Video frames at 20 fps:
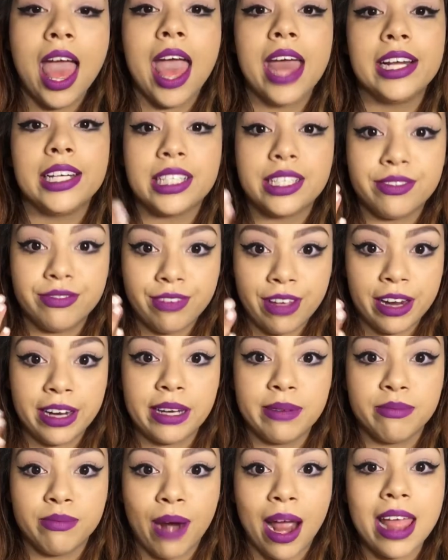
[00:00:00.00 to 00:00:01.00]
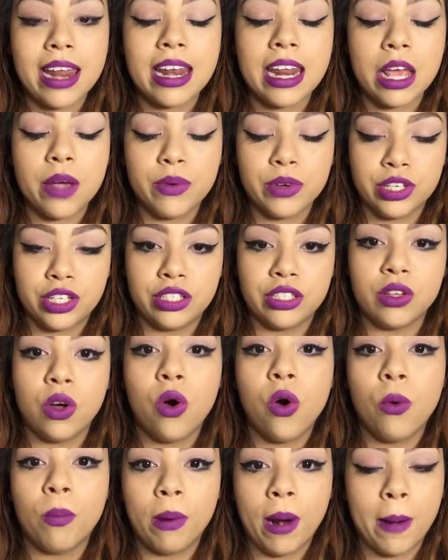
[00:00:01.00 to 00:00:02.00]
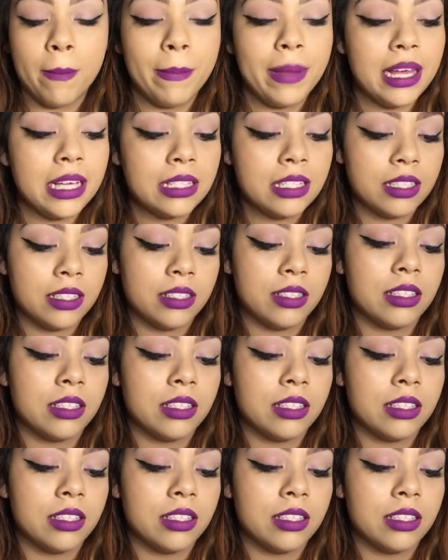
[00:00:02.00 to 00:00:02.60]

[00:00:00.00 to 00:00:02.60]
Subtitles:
And it's very brightening, which is the whole purpose.